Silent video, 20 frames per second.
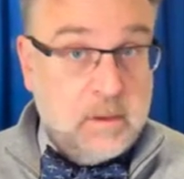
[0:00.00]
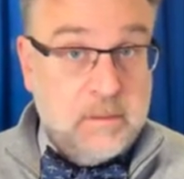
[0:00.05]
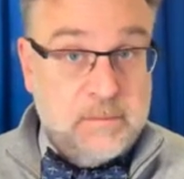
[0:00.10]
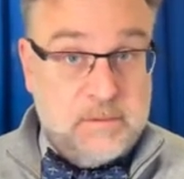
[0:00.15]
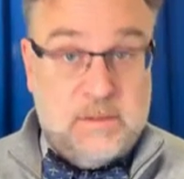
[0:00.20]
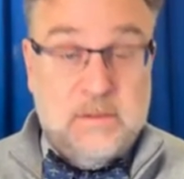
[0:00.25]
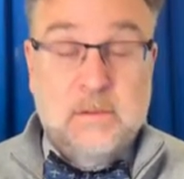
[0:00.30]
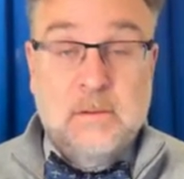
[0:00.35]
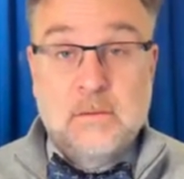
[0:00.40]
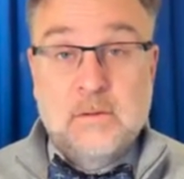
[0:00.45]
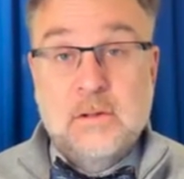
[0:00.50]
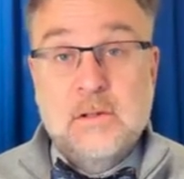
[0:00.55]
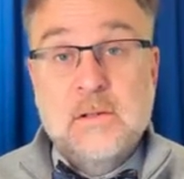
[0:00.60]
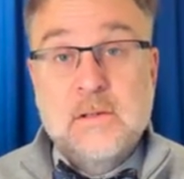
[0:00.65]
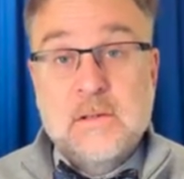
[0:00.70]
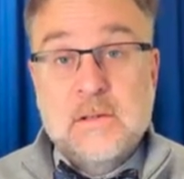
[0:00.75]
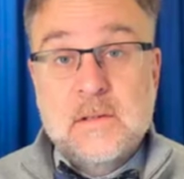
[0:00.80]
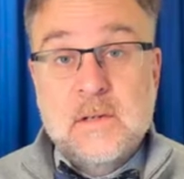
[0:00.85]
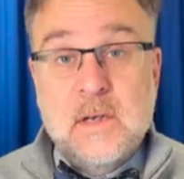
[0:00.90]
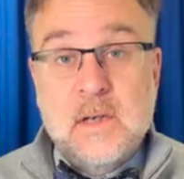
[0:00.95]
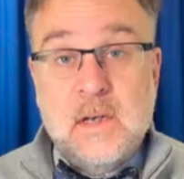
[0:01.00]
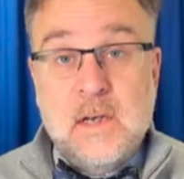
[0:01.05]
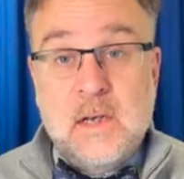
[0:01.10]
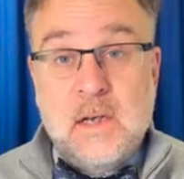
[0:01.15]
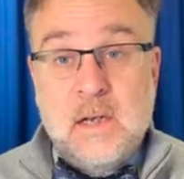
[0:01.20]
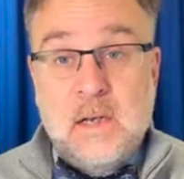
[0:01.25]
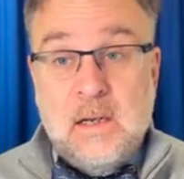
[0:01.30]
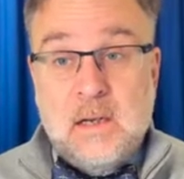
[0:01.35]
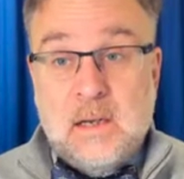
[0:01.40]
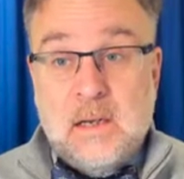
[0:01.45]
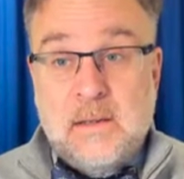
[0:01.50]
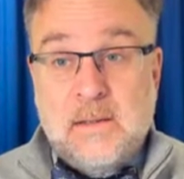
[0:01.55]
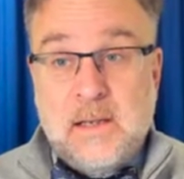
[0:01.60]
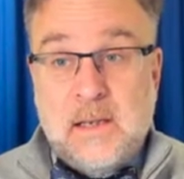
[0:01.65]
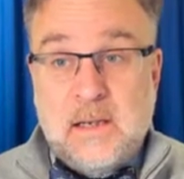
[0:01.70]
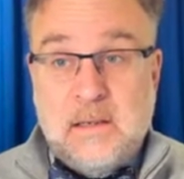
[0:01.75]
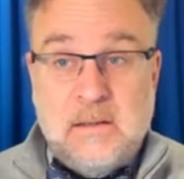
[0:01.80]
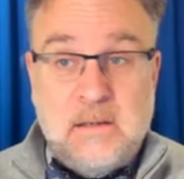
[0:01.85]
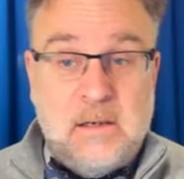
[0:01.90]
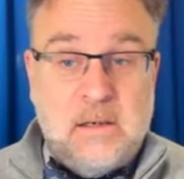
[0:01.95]
solutions, and
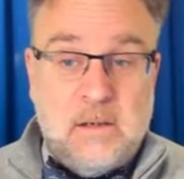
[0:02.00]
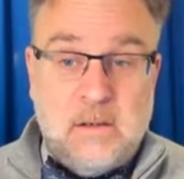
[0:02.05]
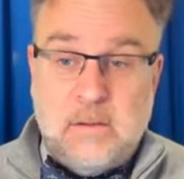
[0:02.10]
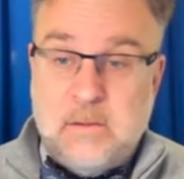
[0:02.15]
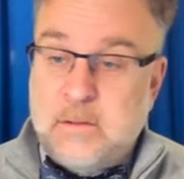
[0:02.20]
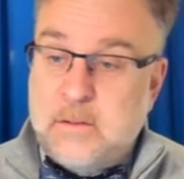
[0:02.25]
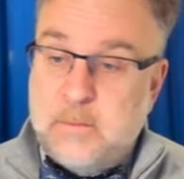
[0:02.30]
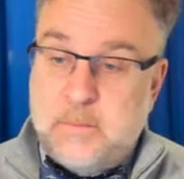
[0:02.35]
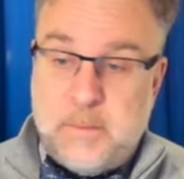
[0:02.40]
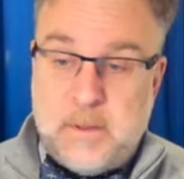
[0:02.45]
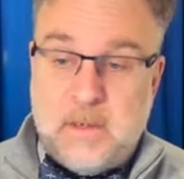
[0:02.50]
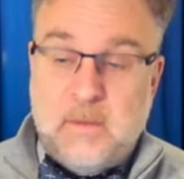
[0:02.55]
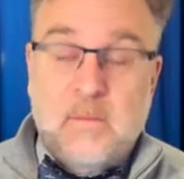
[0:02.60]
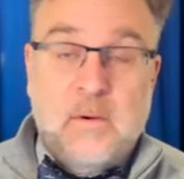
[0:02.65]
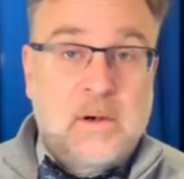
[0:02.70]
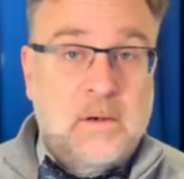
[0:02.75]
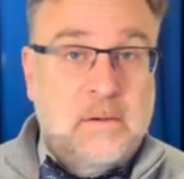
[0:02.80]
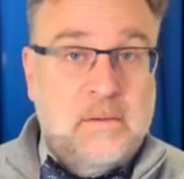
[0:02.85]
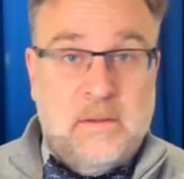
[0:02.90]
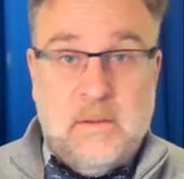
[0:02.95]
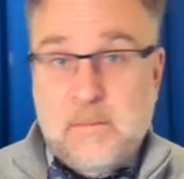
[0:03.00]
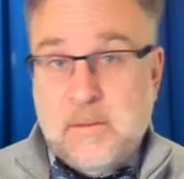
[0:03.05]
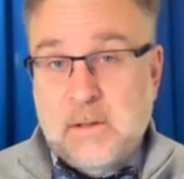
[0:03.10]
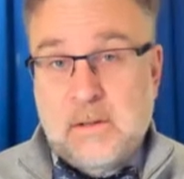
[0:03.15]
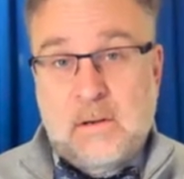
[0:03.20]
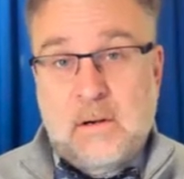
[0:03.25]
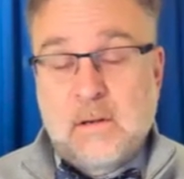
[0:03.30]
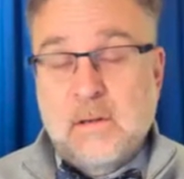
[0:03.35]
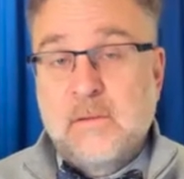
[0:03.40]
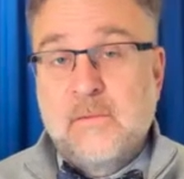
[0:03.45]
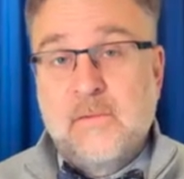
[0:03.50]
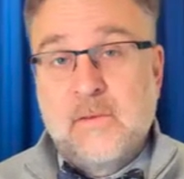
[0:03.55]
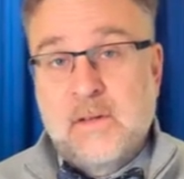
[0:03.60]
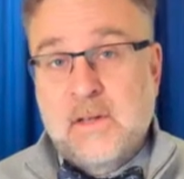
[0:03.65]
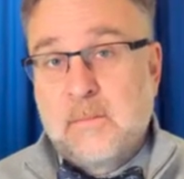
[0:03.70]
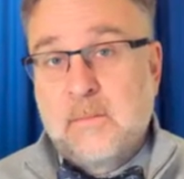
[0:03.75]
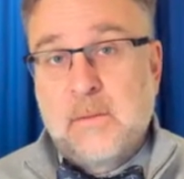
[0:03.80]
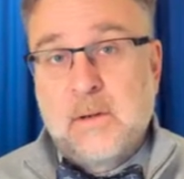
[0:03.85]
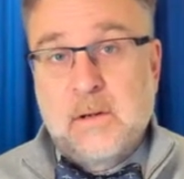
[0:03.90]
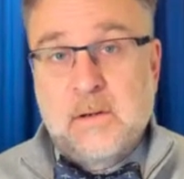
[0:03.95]
then, you know, you pick one of them and argue for
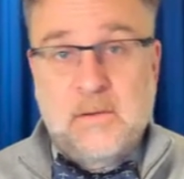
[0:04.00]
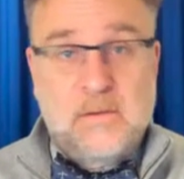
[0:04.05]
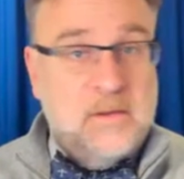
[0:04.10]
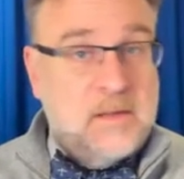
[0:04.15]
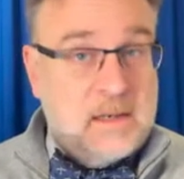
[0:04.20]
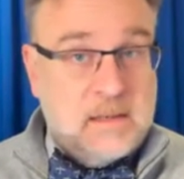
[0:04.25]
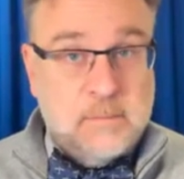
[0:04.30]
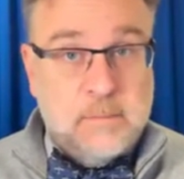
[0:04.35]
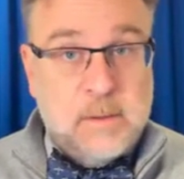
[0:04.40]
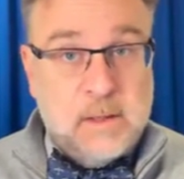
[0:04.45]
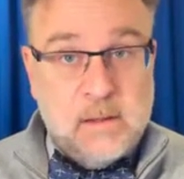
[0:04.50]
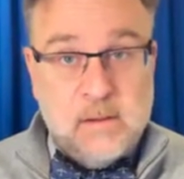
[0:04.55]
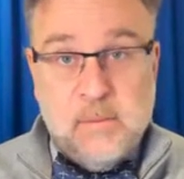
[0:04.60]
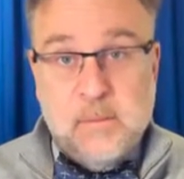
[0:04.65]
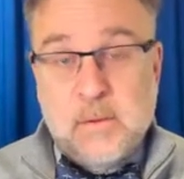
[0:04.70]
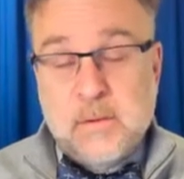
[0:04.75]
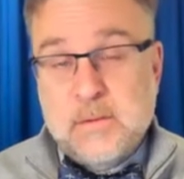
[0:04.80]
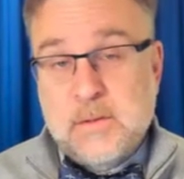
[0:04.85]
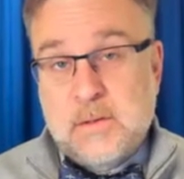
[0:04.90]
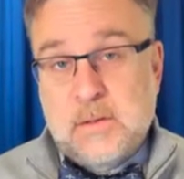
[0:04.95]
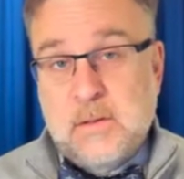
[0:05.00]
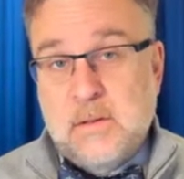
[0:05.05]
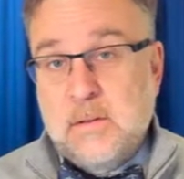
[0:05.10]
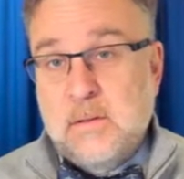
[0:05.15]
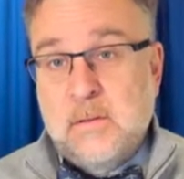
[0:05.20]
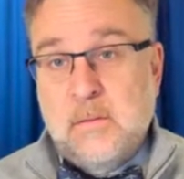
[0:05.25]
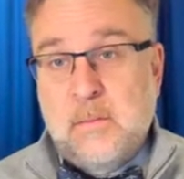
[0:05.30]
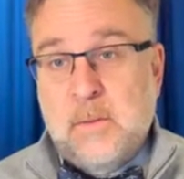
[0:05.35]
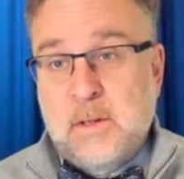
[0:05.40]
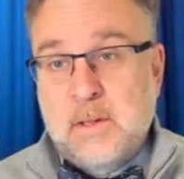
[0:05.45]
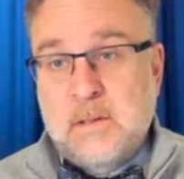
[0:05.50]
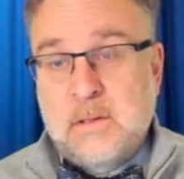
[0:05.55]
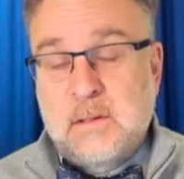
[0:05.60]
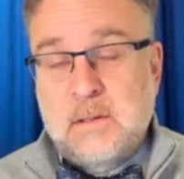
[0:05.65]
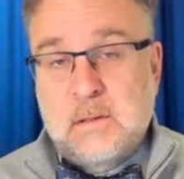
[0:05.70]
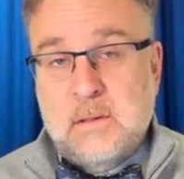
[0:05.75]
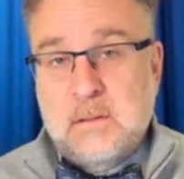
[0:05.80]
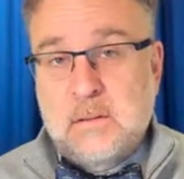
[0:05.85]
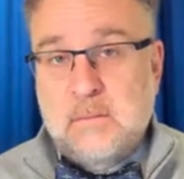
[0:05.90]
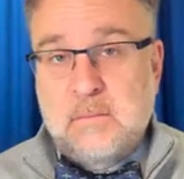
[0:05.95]
them because that appeals most to you, but